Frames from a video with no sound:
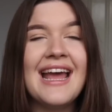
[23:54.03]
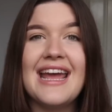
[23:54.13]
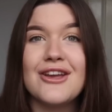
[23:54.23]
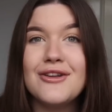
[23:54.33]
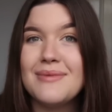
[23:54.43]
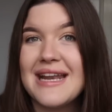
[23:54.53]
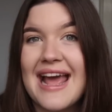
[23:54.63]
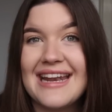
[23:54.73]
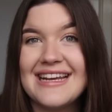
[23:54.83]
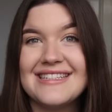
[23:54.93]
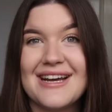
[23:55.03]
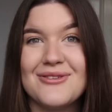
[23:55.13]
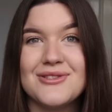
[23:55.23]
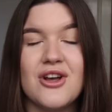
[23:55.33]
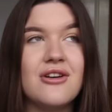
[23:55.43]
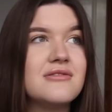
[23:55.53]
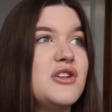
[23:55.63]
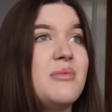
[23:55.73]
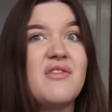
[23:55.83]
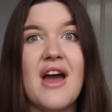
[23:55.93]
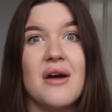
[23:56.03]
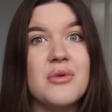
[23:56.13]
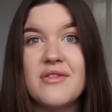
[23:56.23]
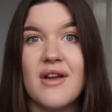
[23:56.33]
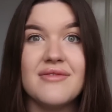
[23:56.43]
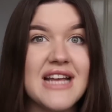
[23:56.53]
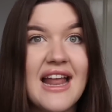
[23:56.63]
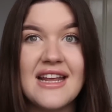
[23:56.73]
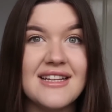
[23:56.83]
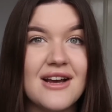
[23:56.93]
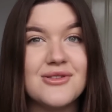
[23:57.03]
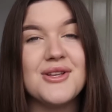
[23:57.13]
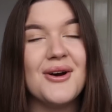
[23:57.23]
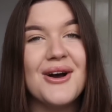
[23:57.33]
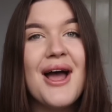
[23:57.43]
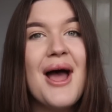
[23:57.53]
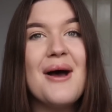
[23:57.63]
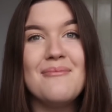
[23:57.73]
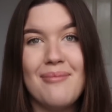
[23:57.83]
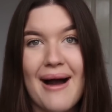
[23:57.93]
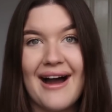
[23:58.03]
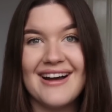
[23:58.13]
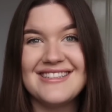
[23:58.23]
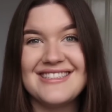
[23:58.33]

It could have been any Adele song, to be fair. I would have loved any Adele song, but